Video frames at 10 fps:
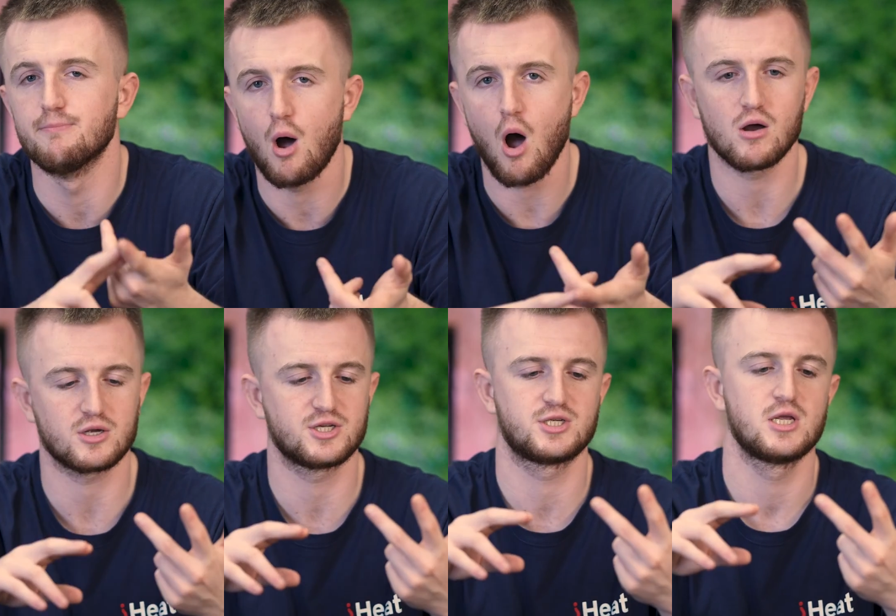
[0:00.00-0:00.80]

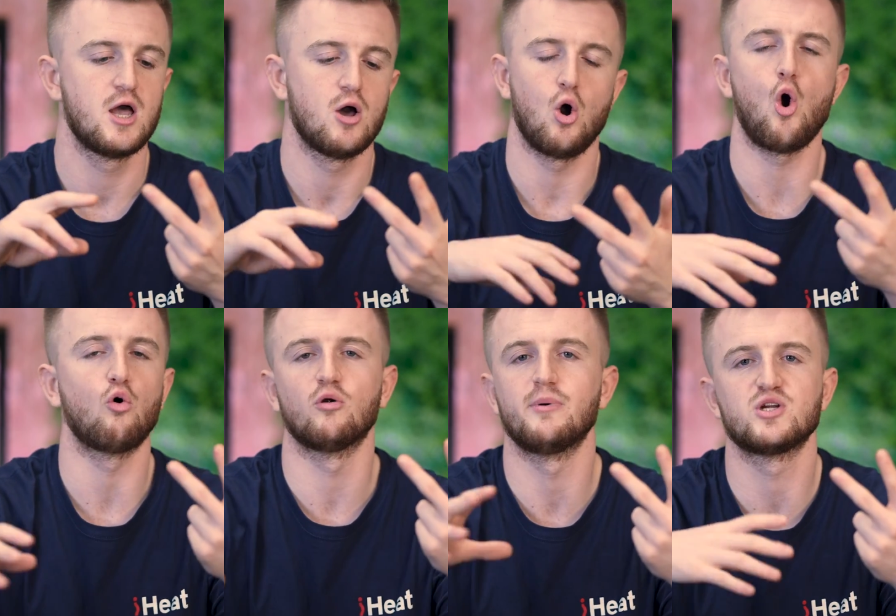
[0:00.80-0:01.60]
box,
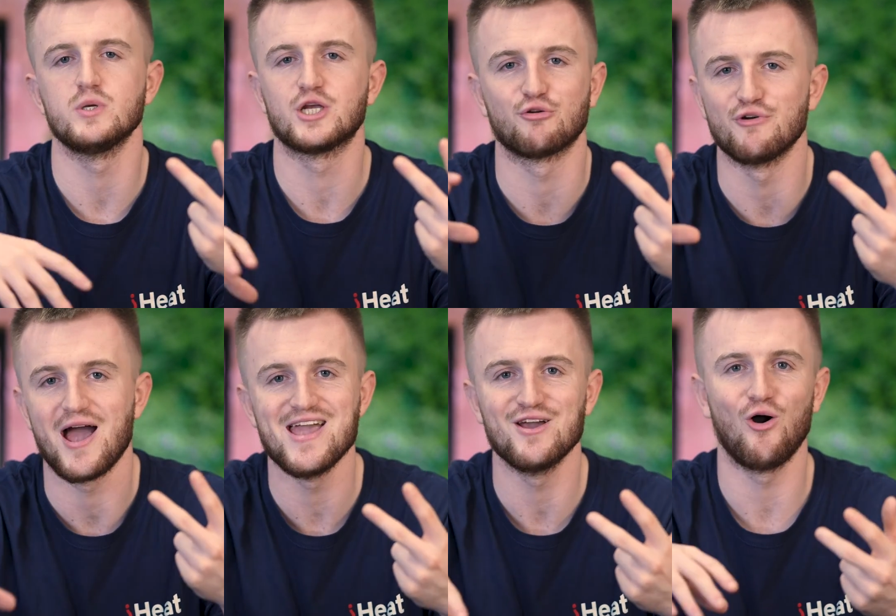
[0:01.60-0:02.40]
all rubbish we
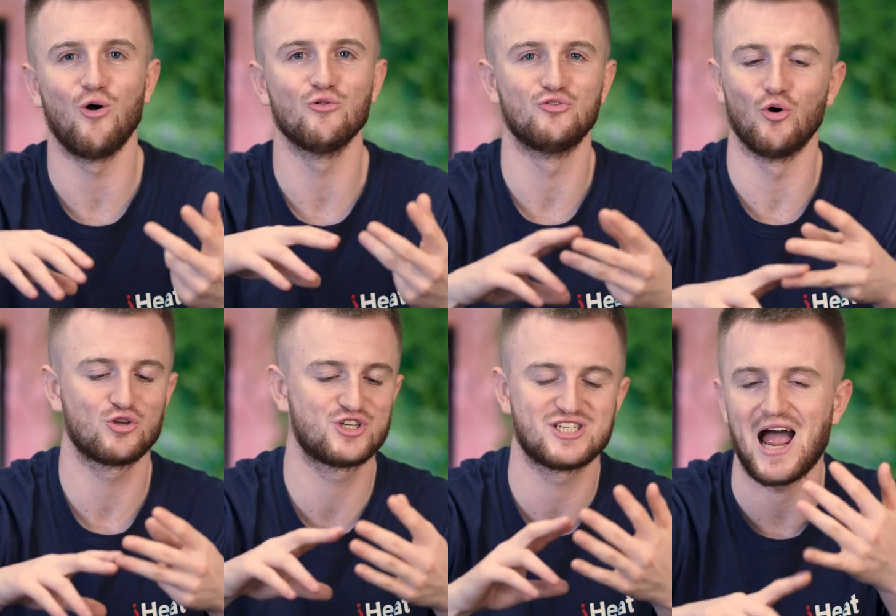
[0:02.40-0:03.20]
create, all
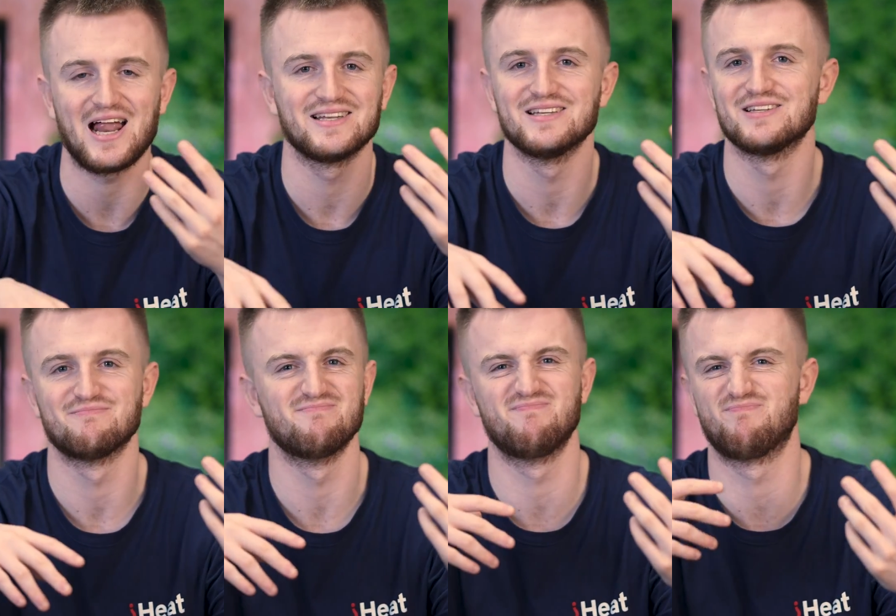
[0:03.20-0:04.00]
dust, sand,
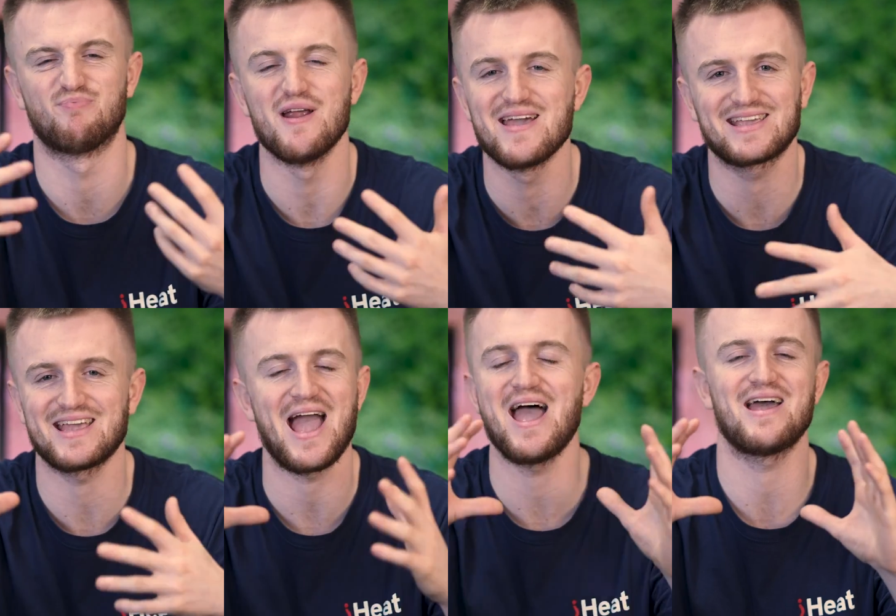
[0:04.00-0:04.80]
brick,
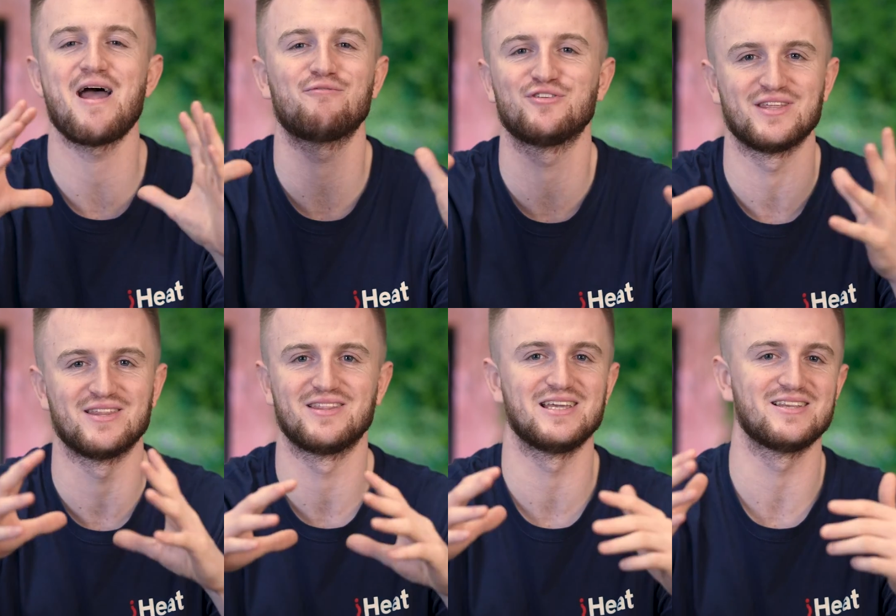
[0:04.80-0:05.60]

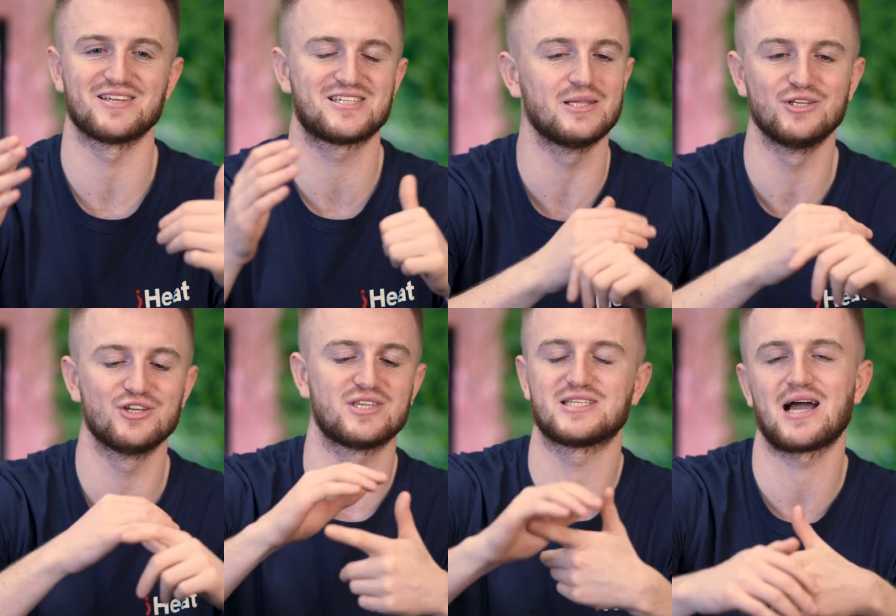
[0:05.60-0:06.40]
everything, the
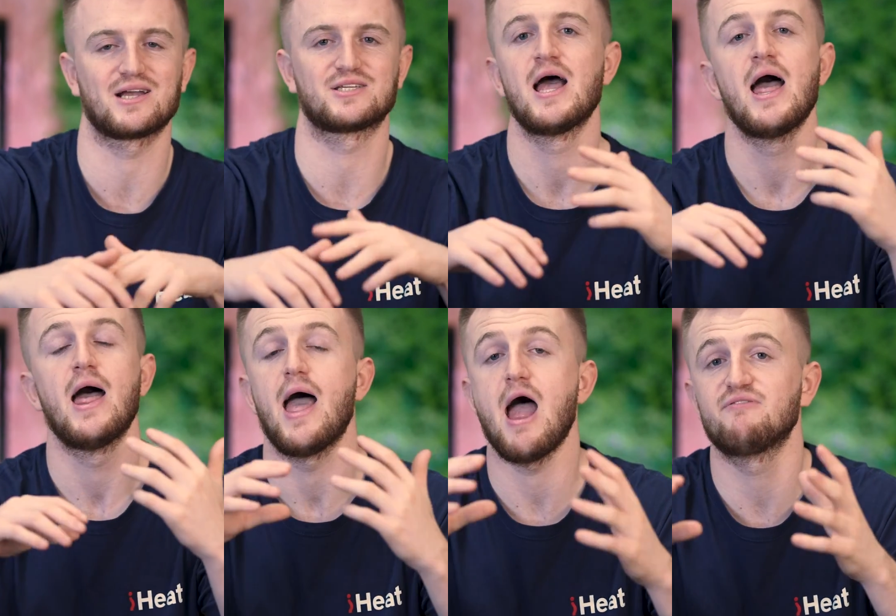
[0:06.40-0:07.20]
cylinders, the tanks,
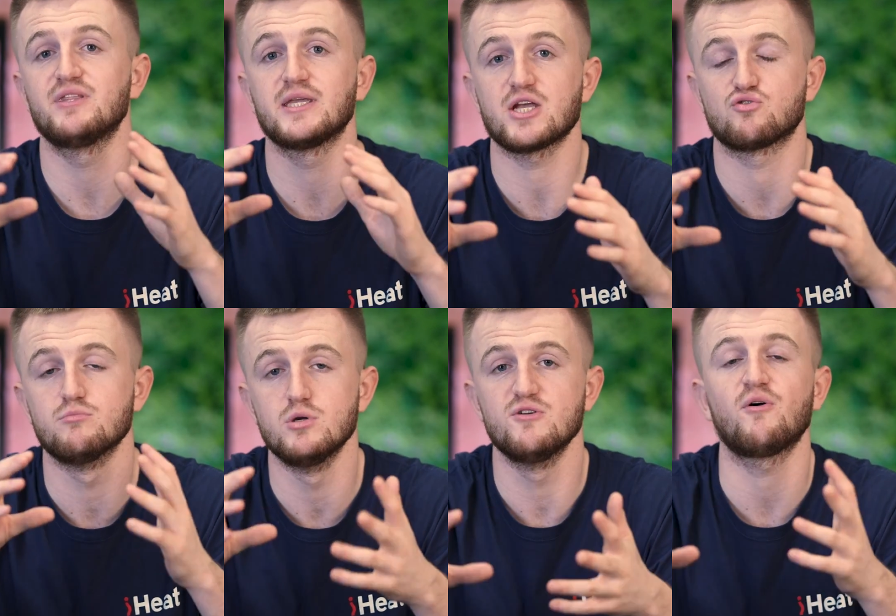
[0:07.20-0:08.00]
everything gets
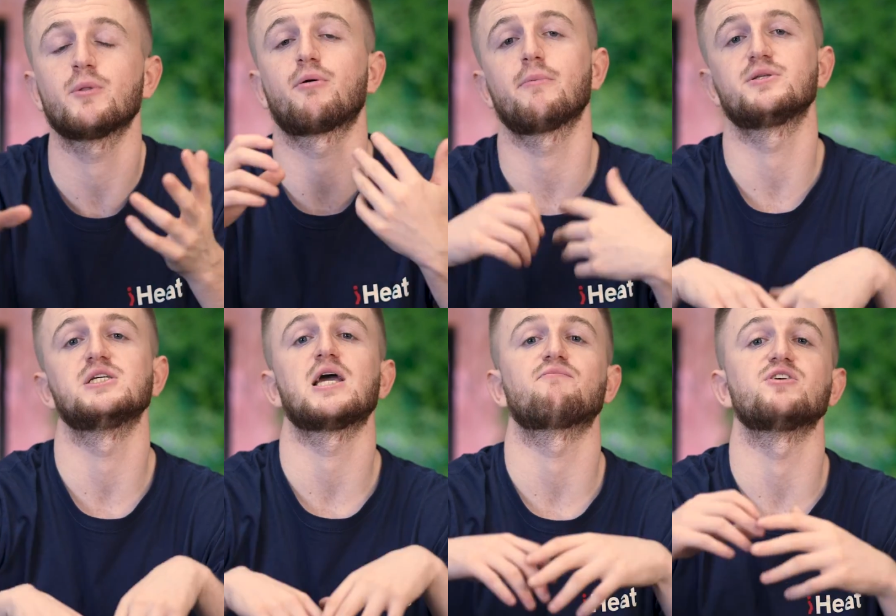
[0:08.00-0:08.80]
removed from the
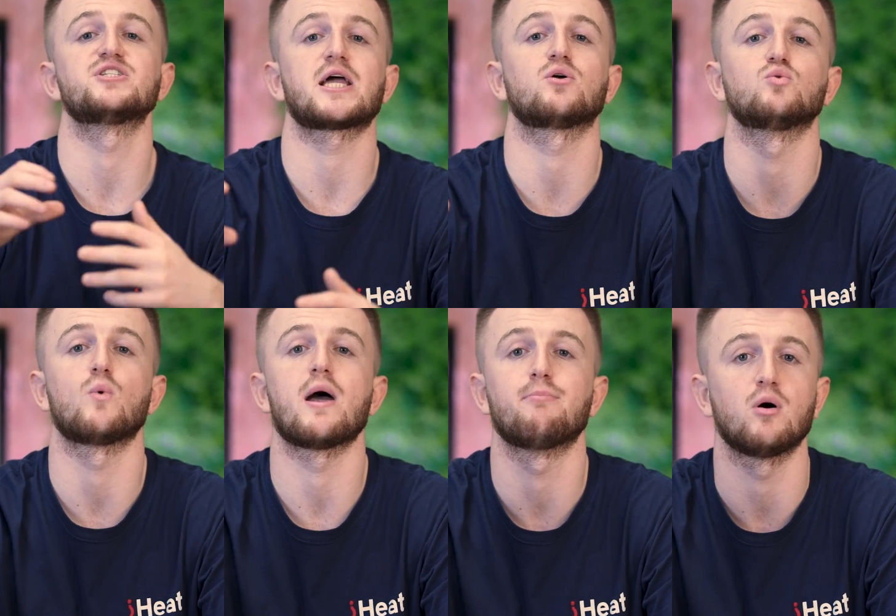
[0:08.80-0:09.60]
property and recycled
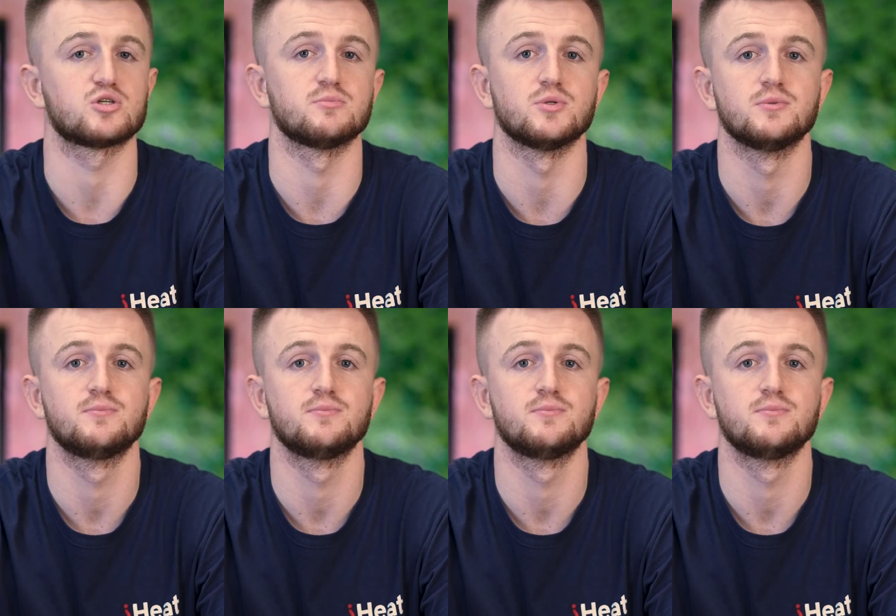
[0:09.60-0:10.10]
where possible.